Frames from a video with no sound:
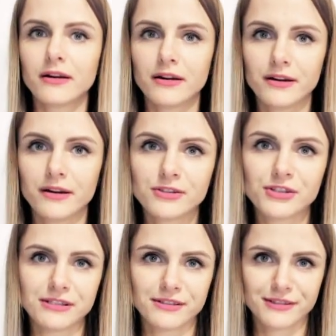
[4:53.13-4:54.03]

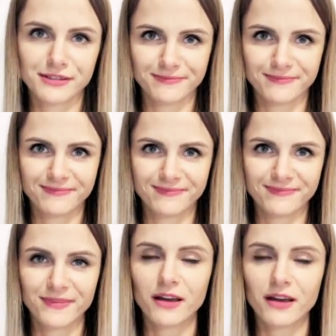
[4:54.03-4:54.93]
urgent,
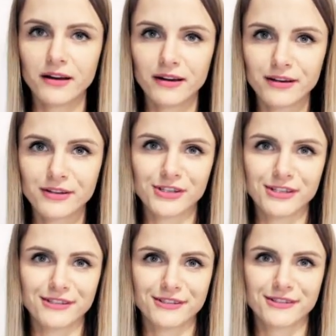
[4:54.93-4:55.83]

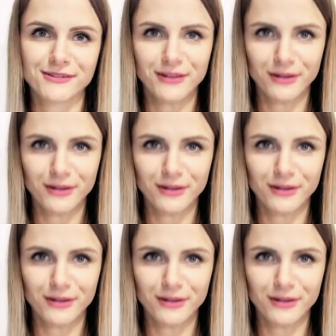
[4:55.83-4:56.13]
urgent.